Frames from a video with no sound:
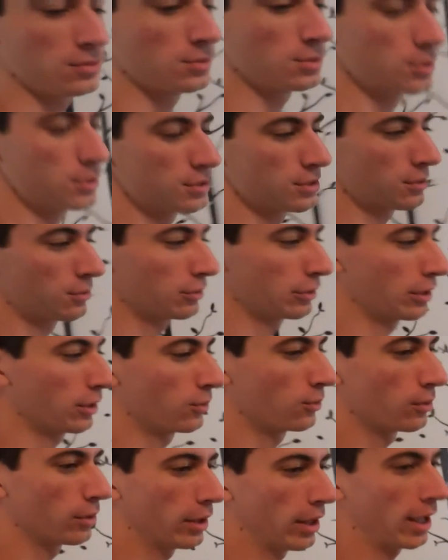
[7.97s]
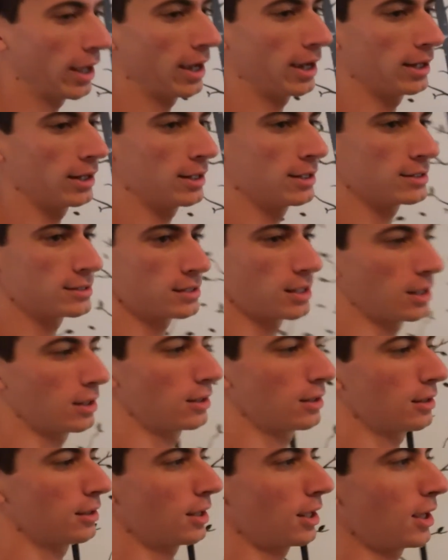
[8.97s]
who's a really cool guy, and he said
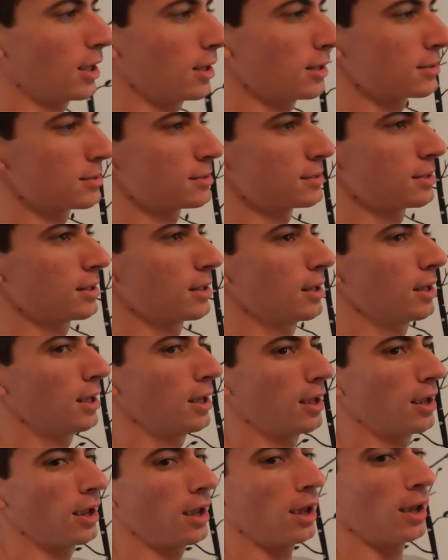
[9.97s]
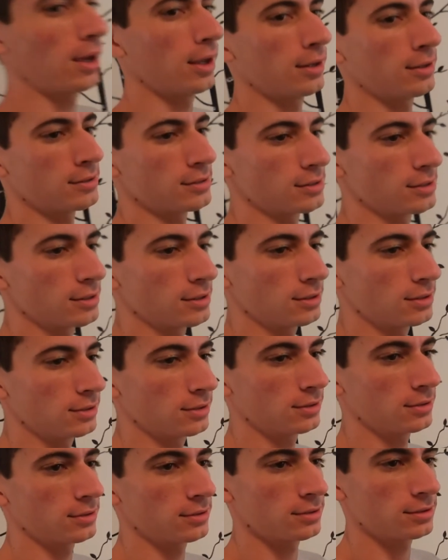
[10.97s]
thanks, and
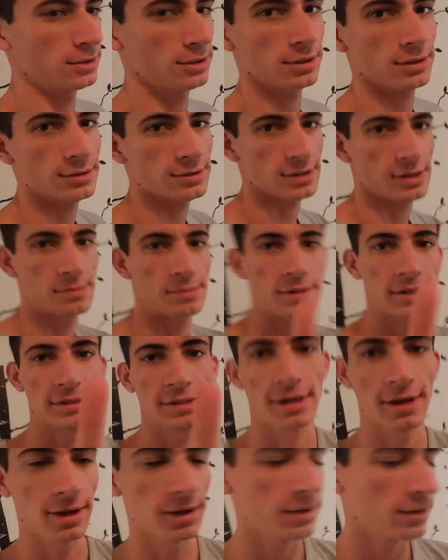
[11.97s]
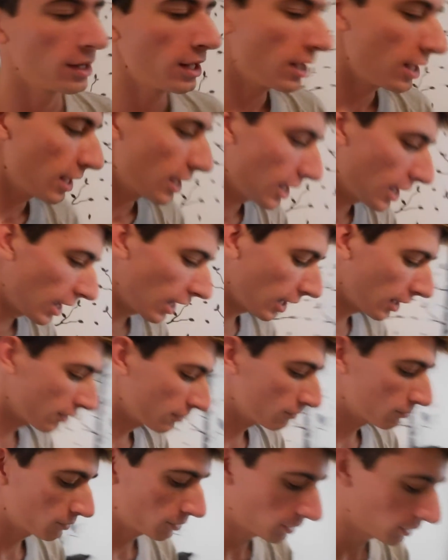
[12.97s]
you'll see him in a second.
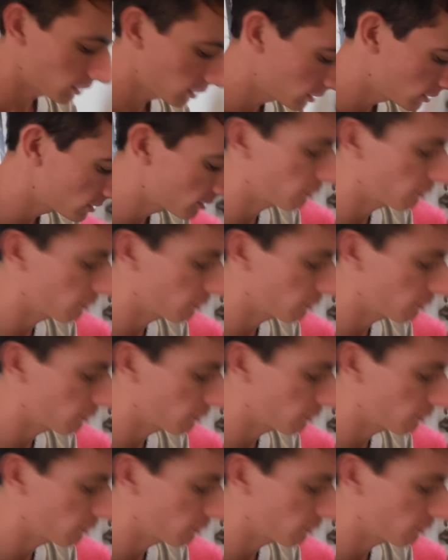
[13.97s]
And it's